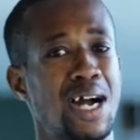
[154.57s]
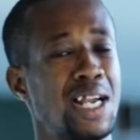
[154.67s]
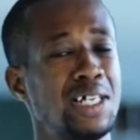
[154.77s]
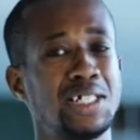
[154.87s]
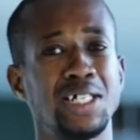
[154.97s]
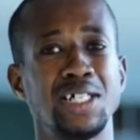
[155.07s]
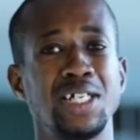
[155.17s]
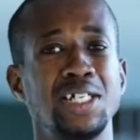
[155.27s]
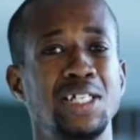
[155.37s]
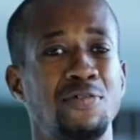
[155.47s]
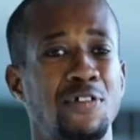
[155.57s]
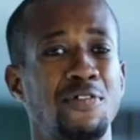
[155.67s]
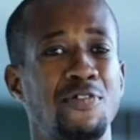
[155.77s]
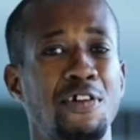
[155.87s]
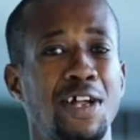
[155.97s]
I learned a
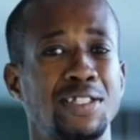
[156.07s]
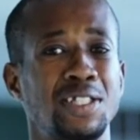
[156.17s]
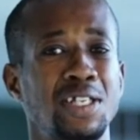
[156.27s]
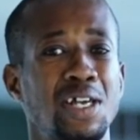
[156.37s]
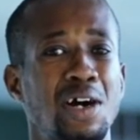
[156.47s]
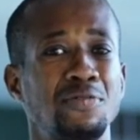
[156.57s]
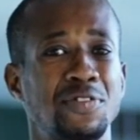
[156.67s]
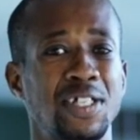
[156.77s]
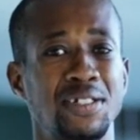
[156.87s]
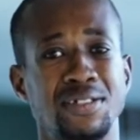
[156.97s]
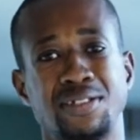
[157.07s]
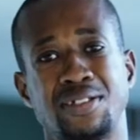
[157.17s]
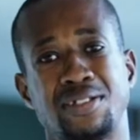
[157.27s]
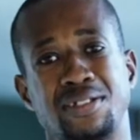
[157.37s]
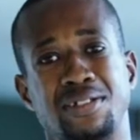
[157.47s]
different variety of things,